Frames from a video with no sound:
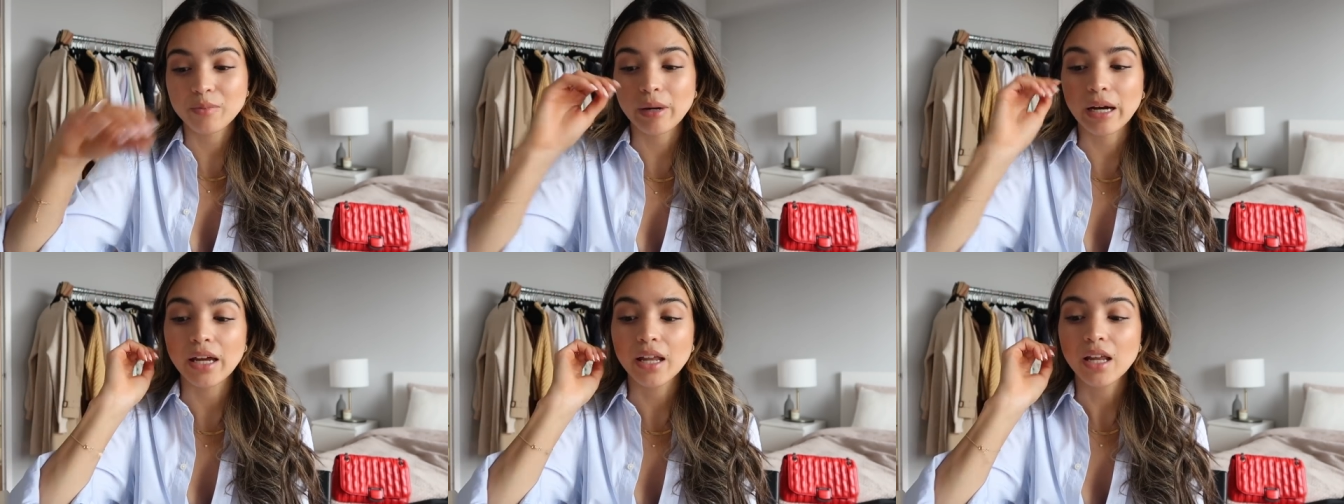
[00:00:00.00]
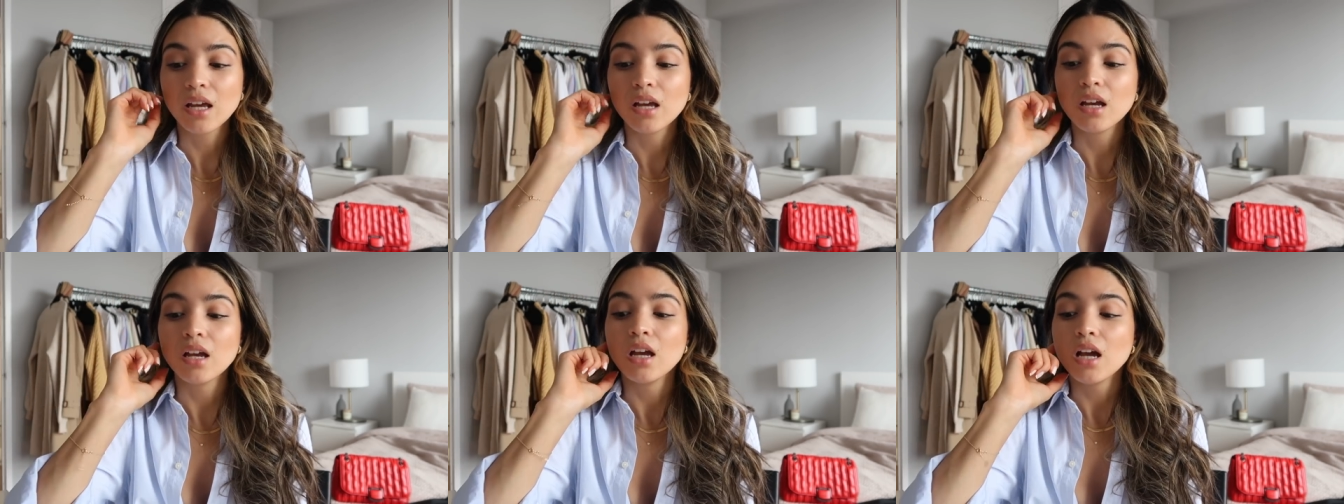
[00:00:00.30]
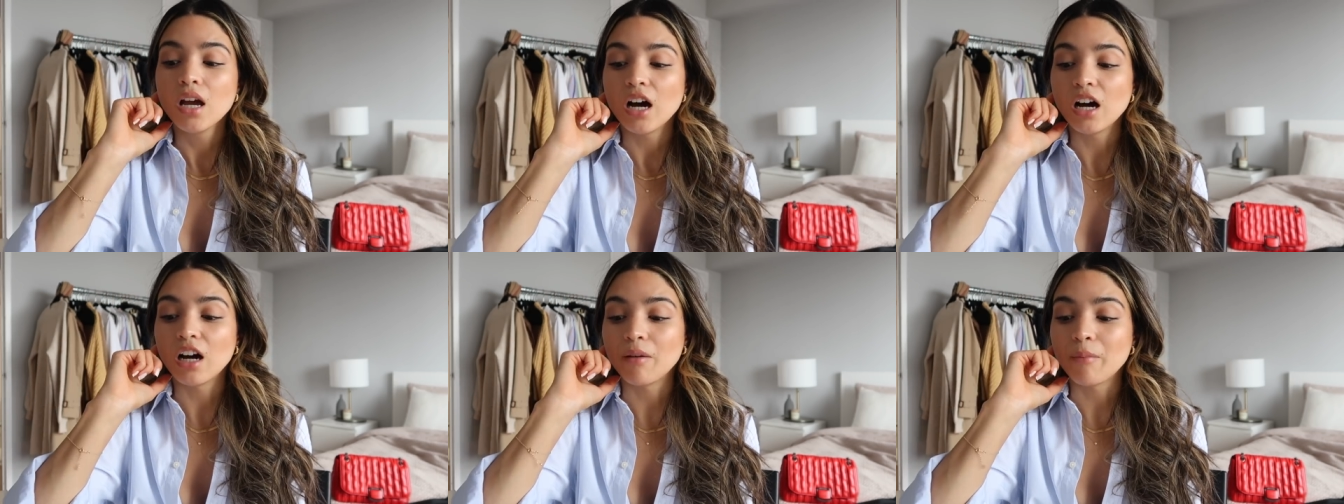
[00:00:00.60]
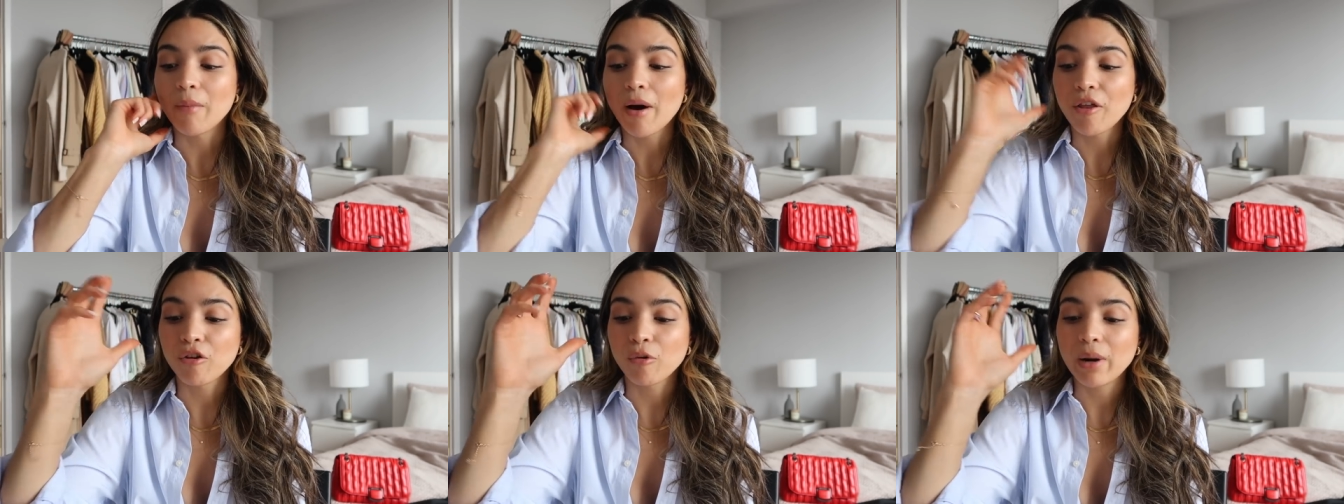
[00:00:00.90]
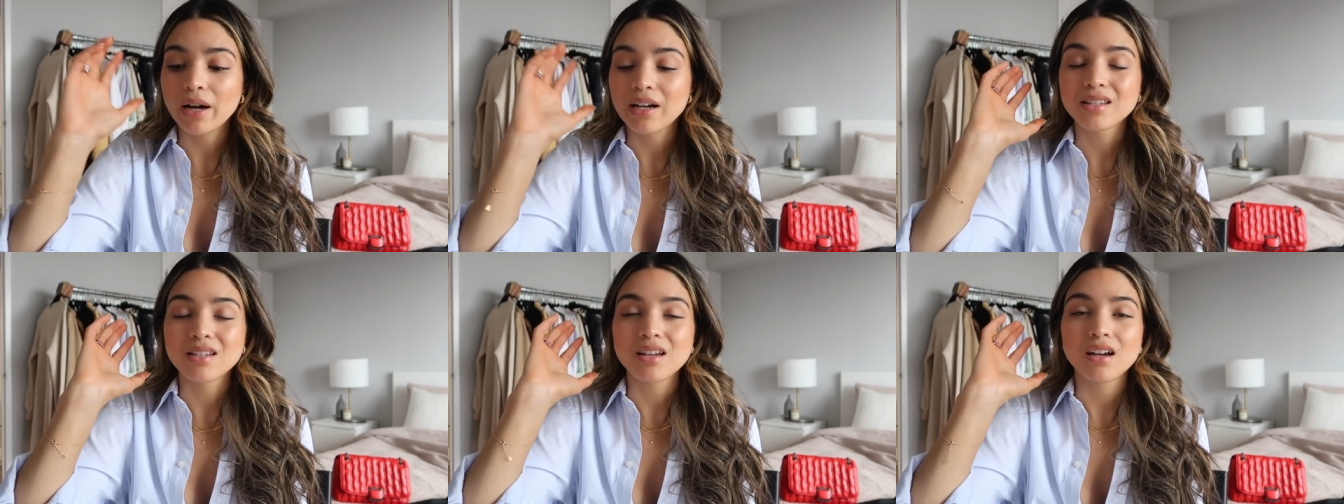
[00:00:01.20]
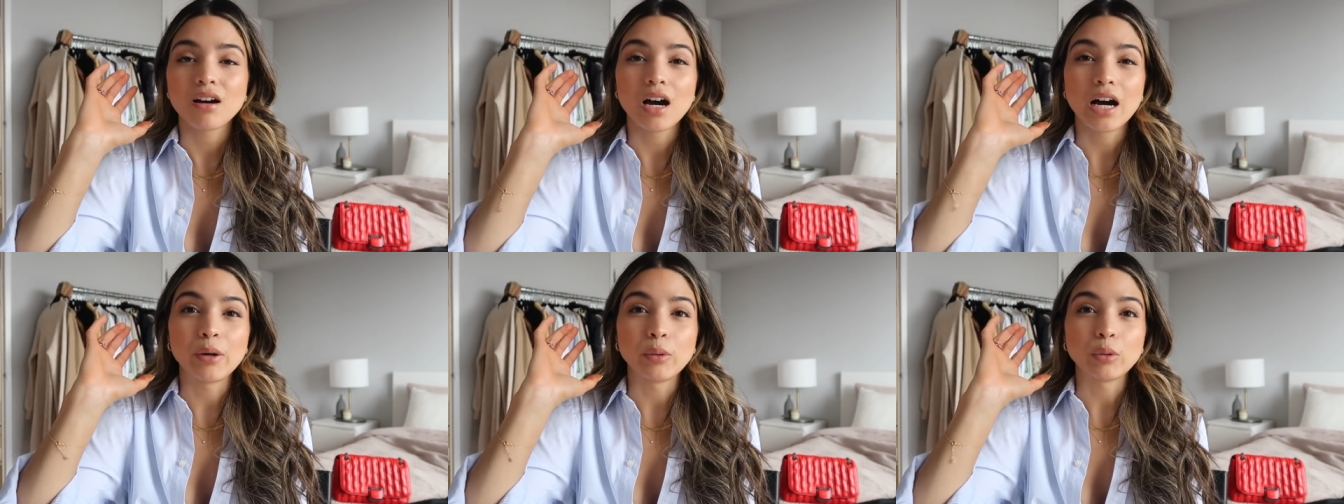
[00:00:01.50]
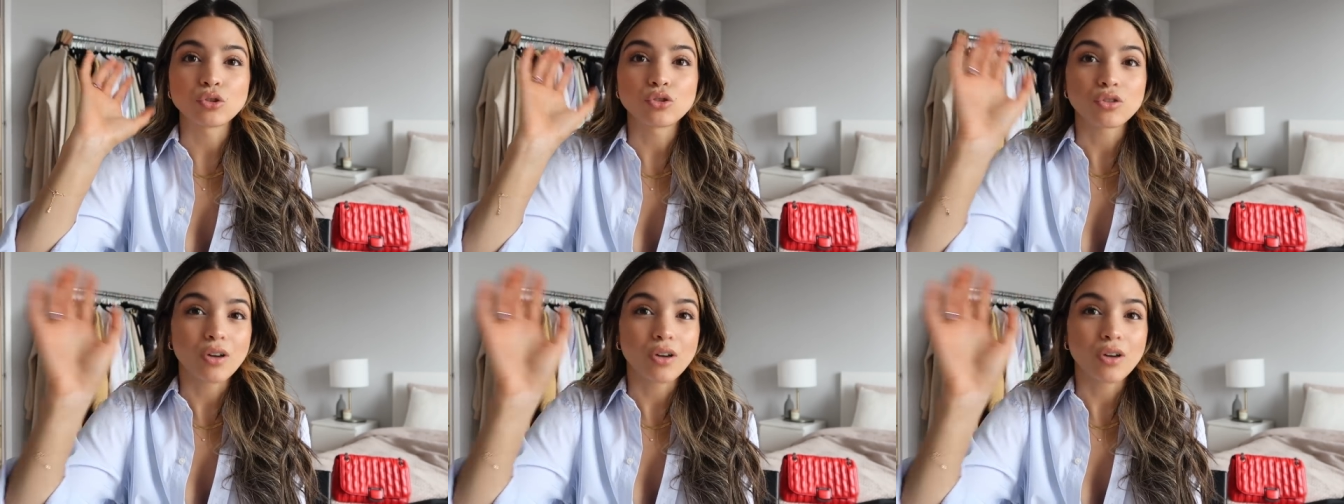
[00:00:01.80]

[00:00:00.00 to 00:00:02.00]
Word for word: But um, otherwise, I will